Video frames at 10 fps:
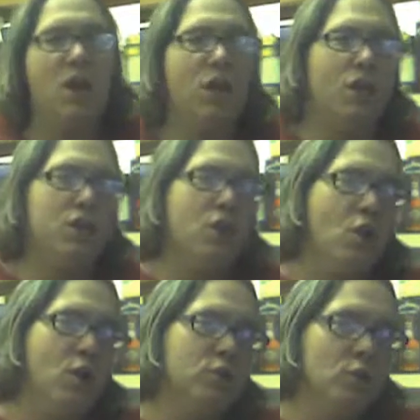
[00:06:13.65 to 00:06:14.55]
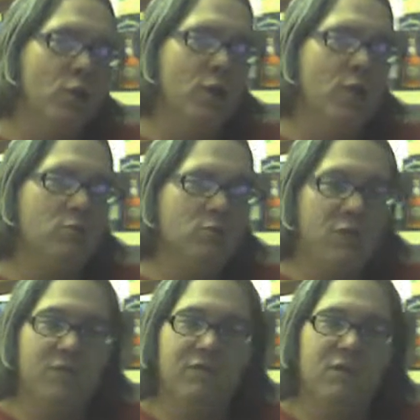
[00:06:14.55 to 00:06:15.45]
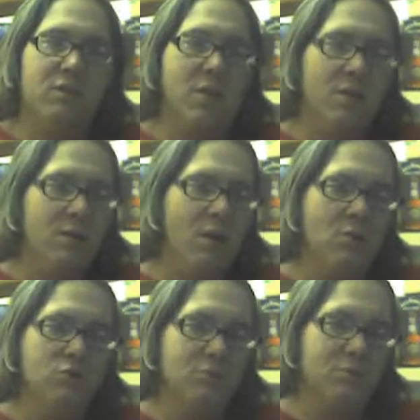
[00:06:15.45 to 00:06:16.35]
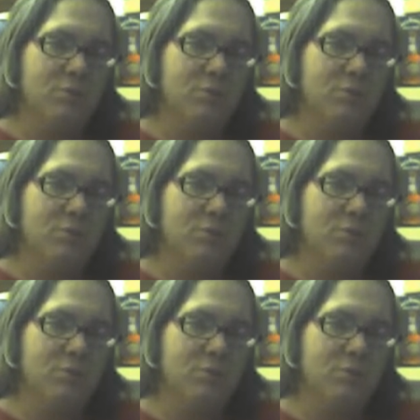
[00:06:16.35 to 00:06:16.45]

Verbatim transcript: And you know, I told Aaron I was thinking, yeah, I was,